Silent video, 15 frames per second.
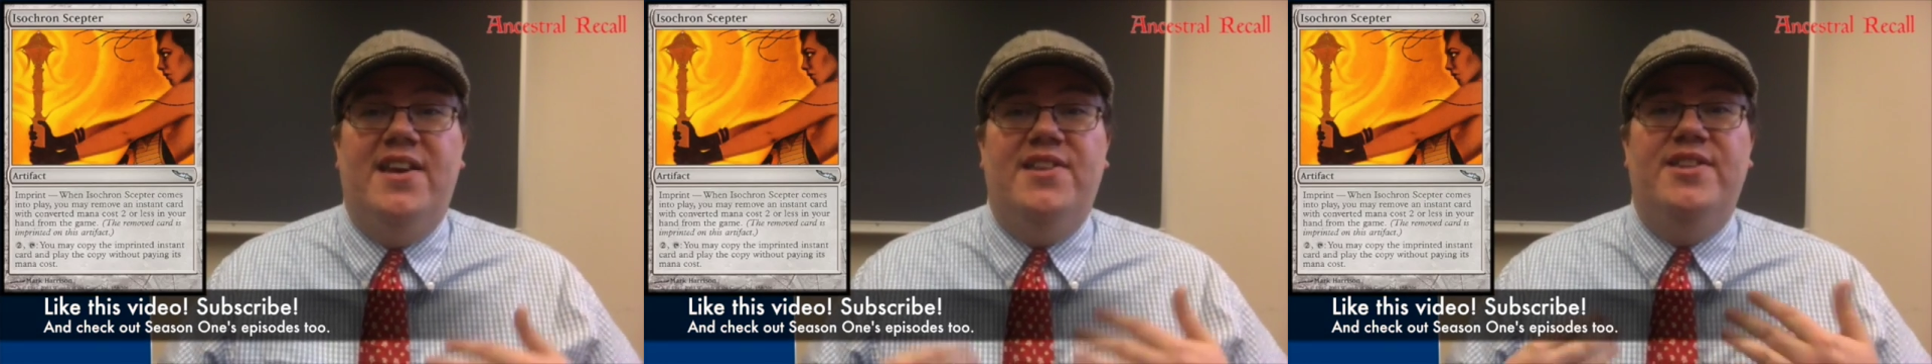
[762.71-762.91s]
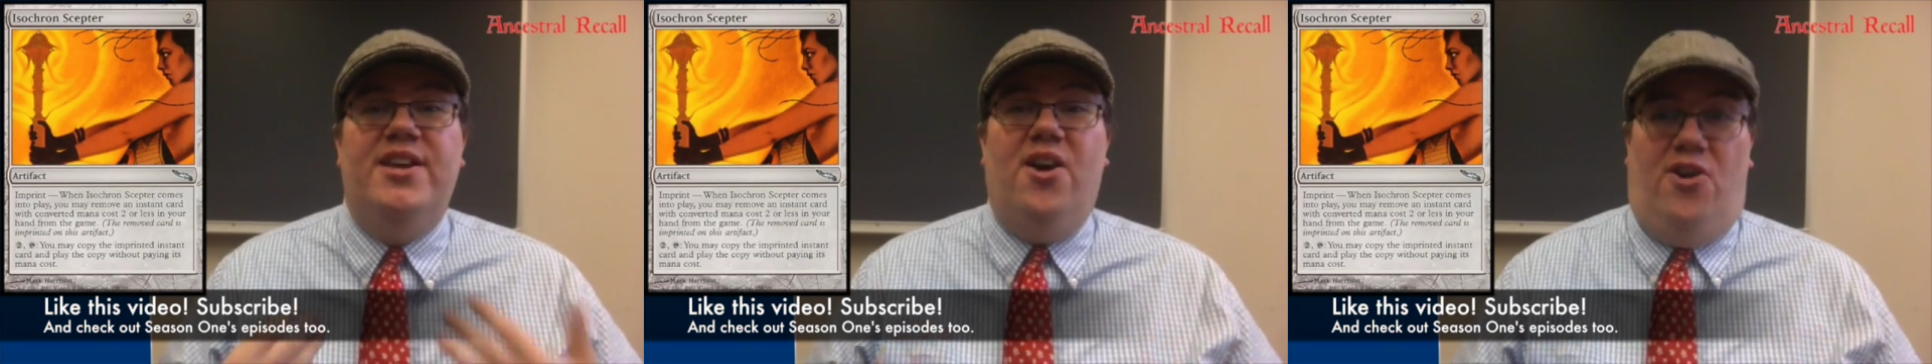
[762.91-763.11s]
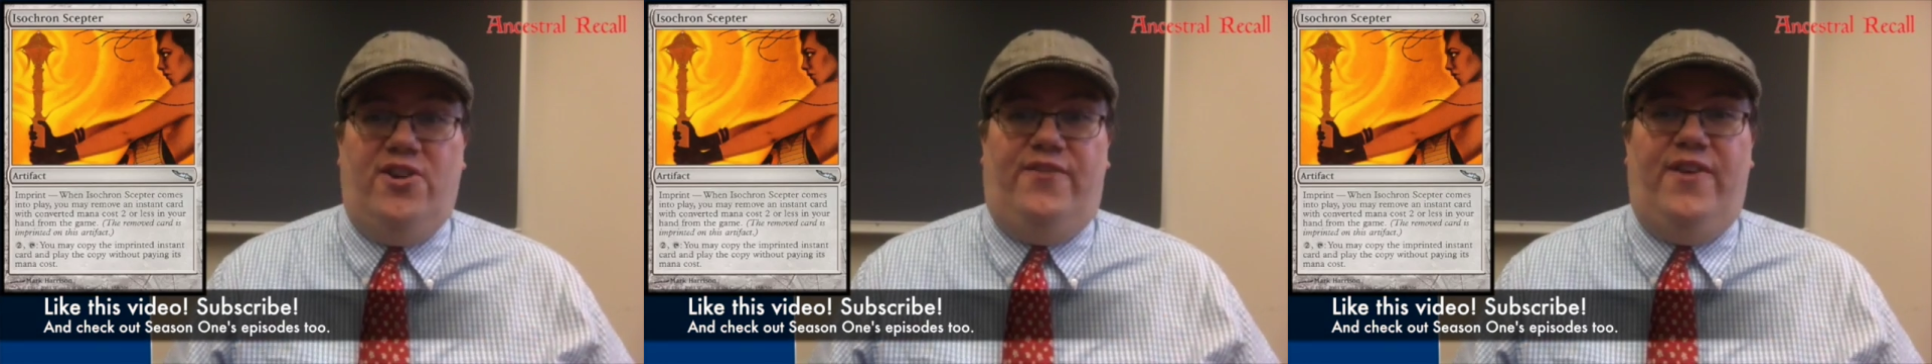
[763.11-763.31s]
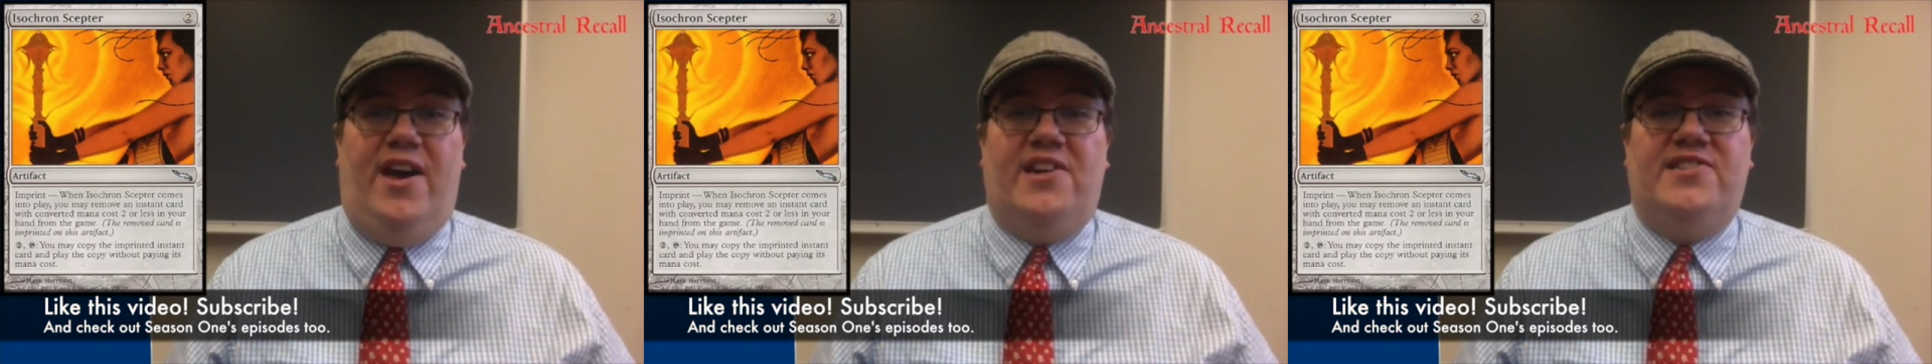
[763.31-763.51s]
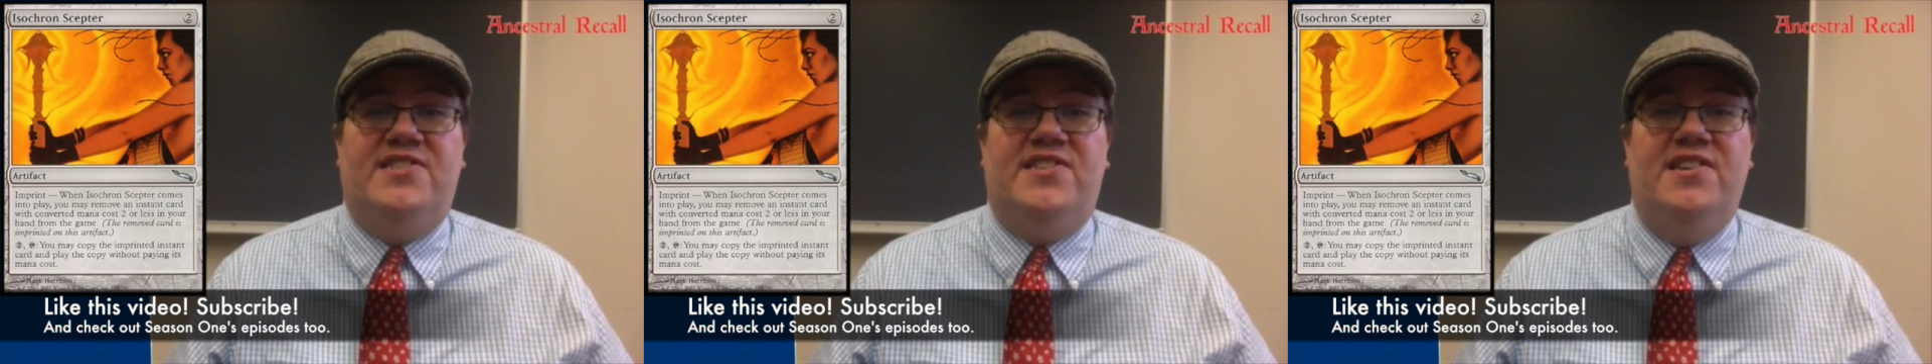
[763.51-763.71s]
the
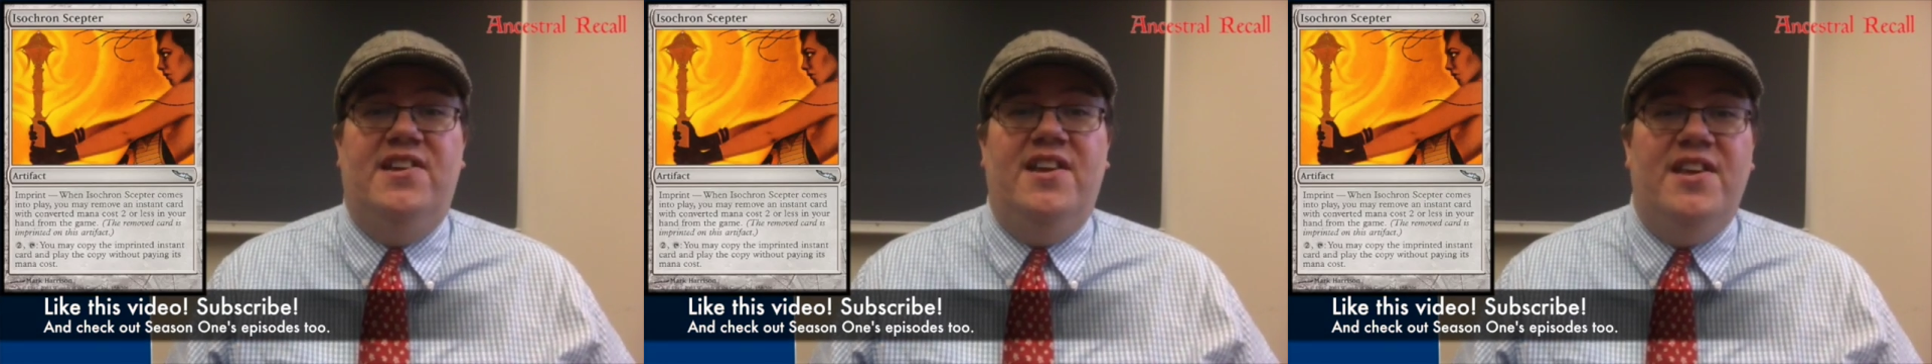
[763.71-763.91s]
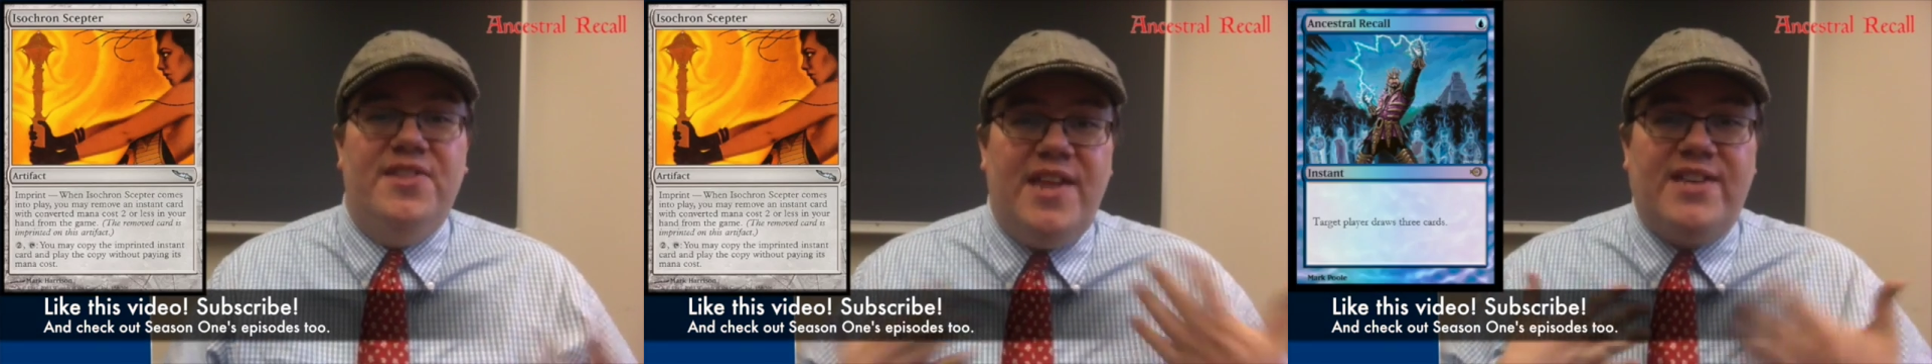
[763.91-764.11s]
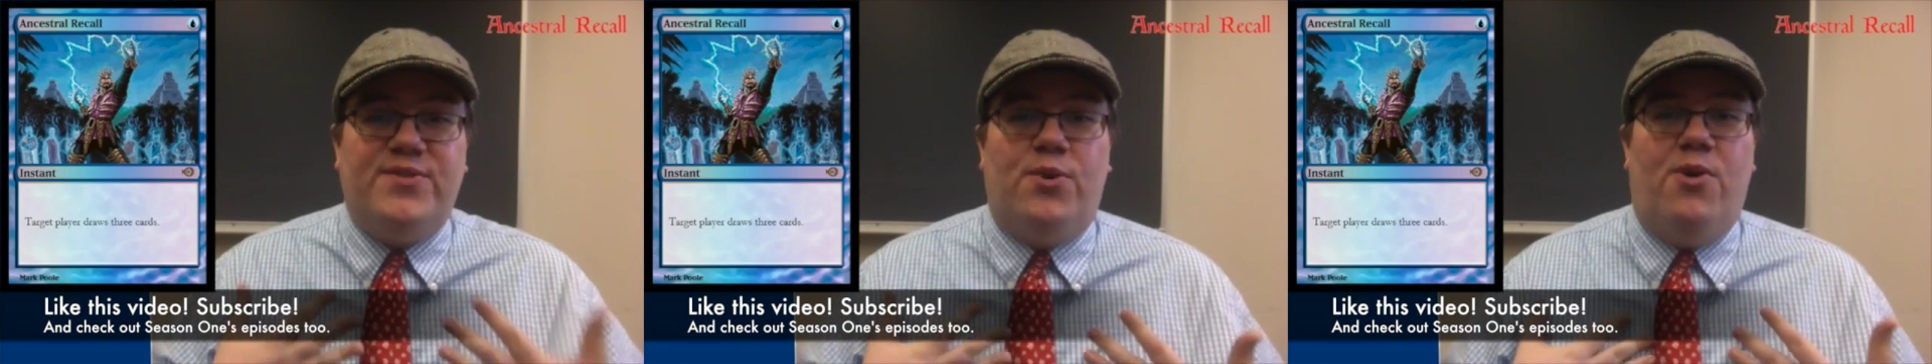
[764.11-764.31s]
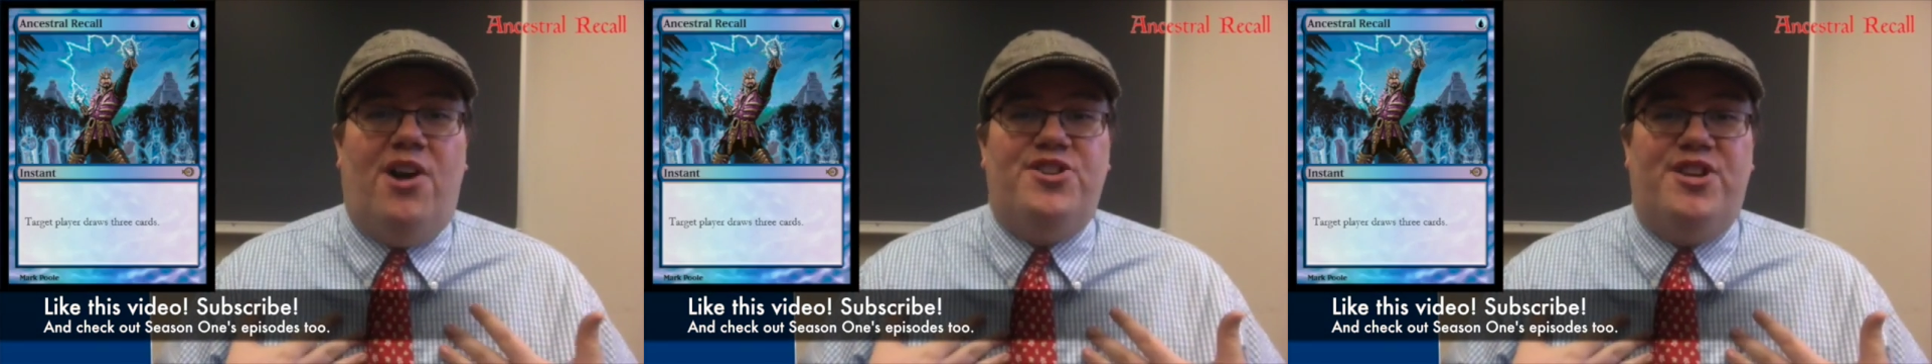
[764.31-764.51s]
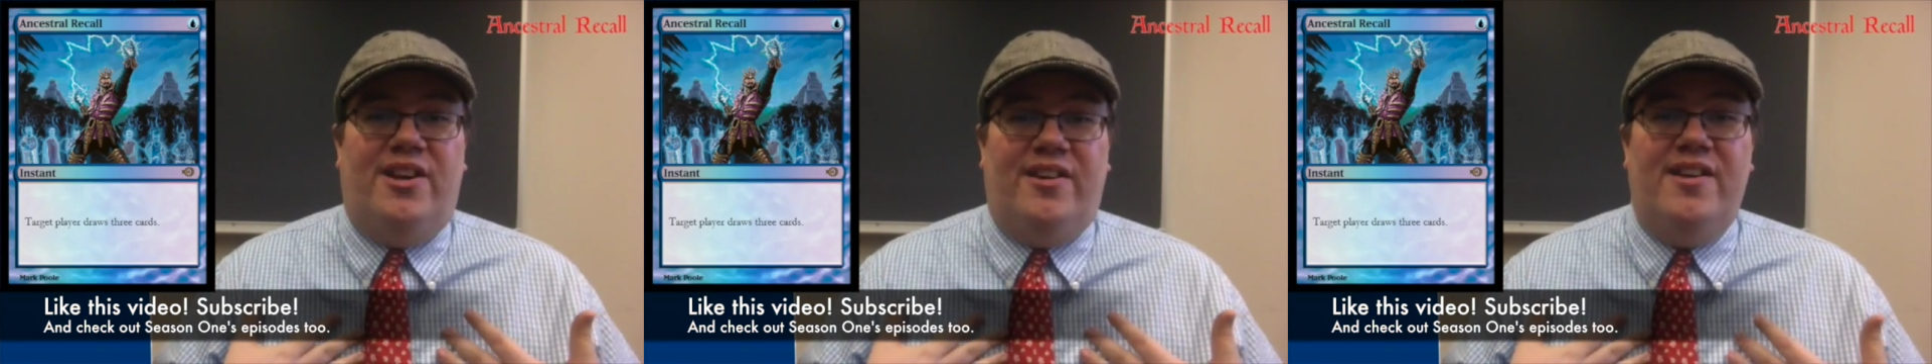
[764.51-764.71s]
artifacts. Thanks for
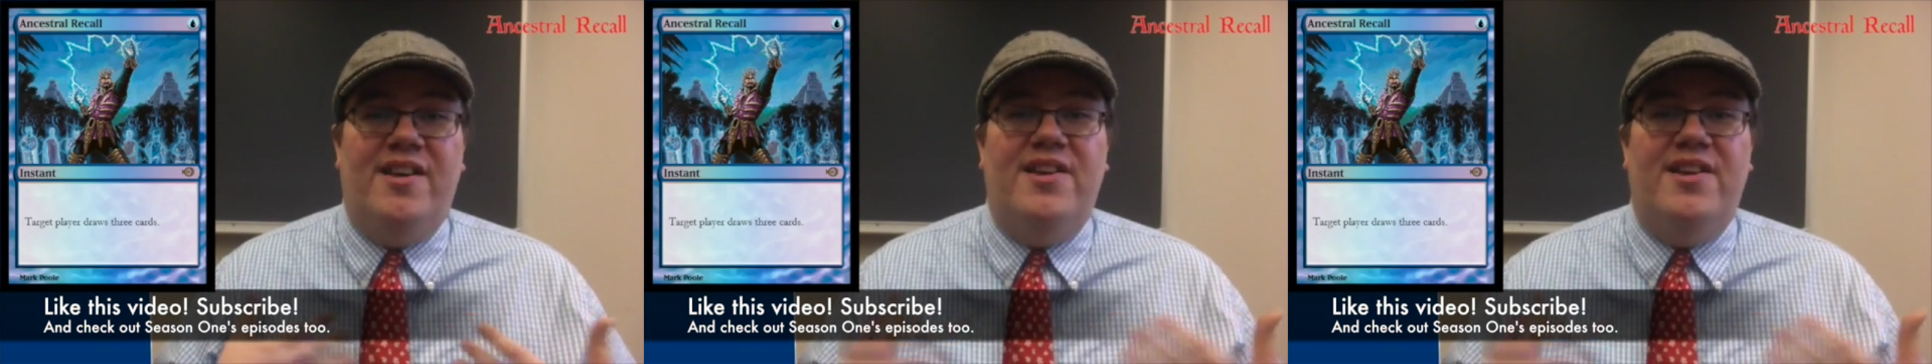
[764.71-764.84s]
watching.